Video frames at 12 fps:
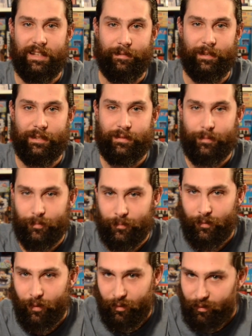They made
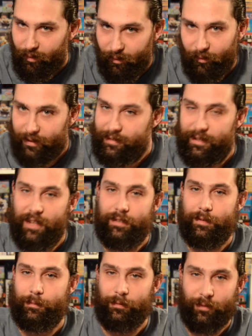always had
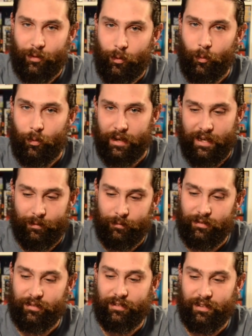some cool
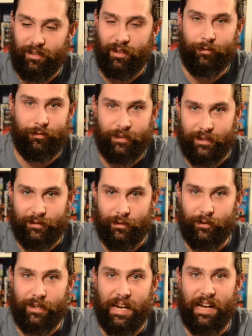games. Love Vic
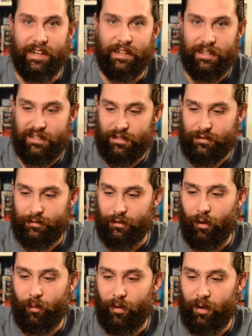Tokai.
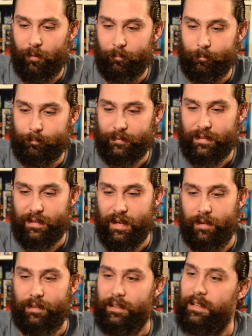So
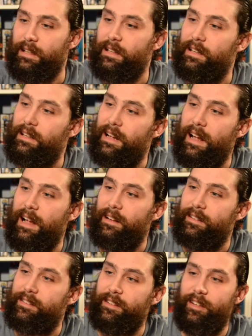yeah,
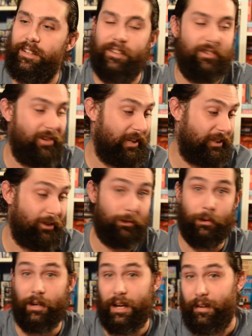excited to check this
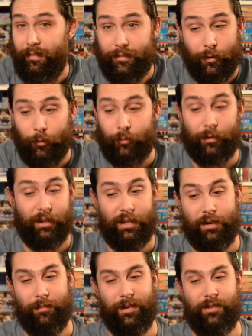one out. Don't really
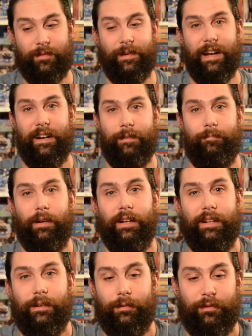know much about it, but
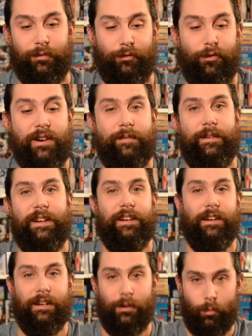it was a freebie
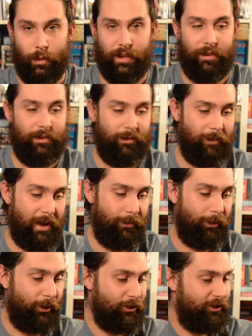with my
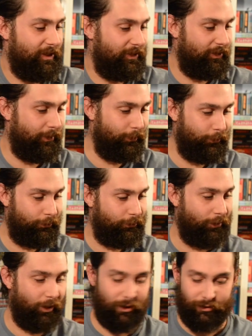purchase of
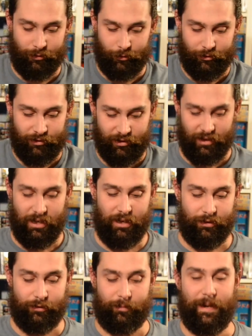Star Soldier.
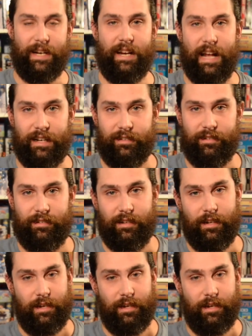So my next